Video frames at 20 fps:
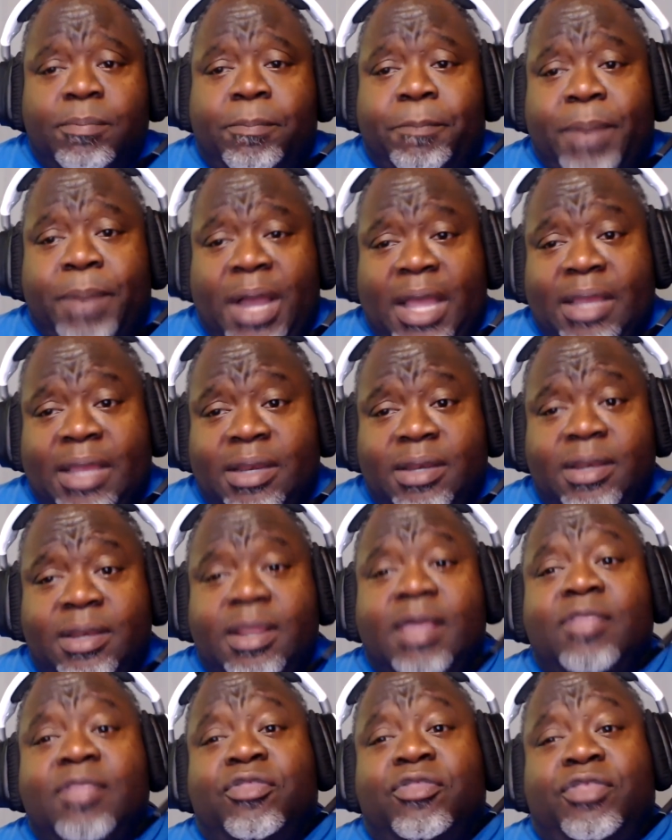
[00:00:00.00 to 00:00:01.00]
But
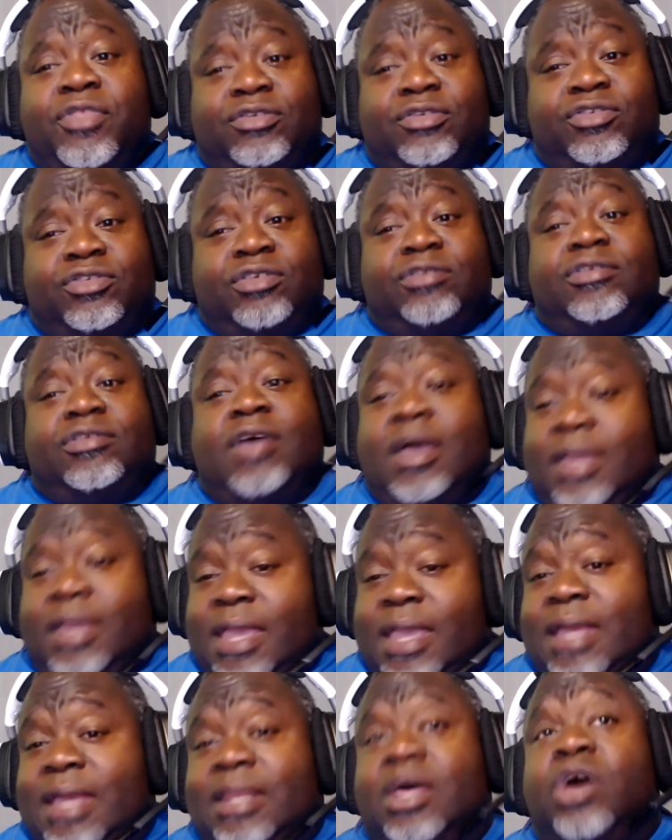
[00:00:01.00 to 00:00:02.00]
this is,
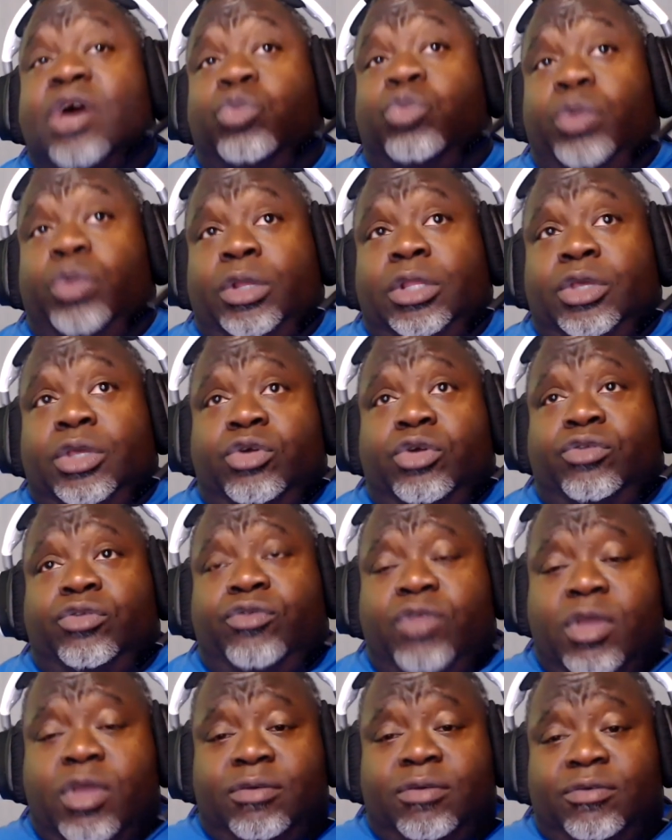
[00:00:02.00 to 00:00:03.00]
again, a really good
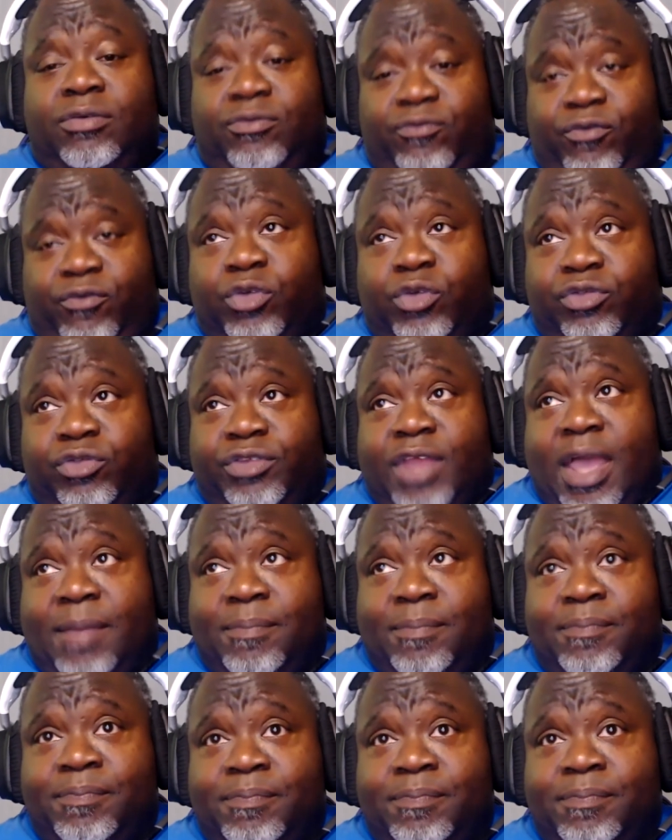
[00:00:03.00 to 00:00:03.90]
first step.